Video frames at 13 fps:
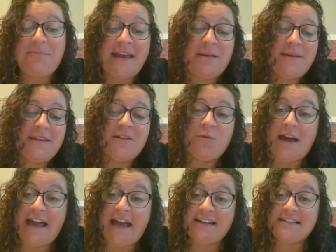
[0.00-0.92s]
may be the
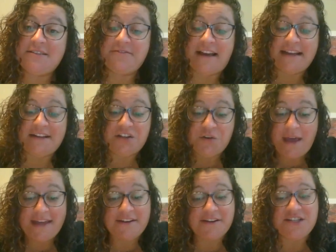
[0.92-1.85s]
way to find new
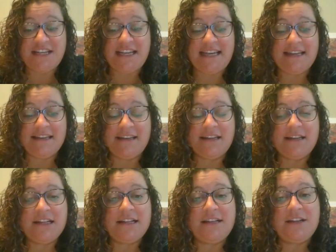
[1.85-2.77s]
energy,
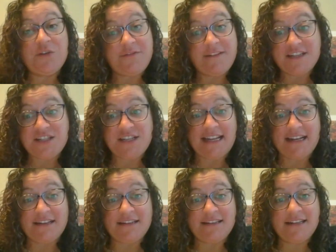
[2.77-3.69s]
new
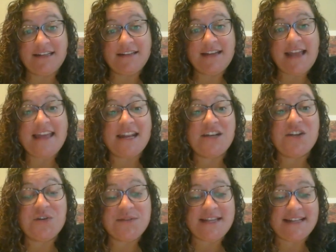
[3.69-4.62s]
vision, and a
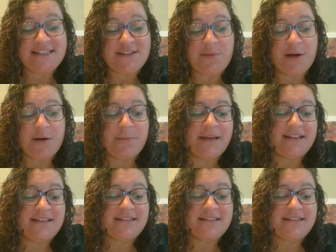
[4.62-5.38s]
new sense of purpose.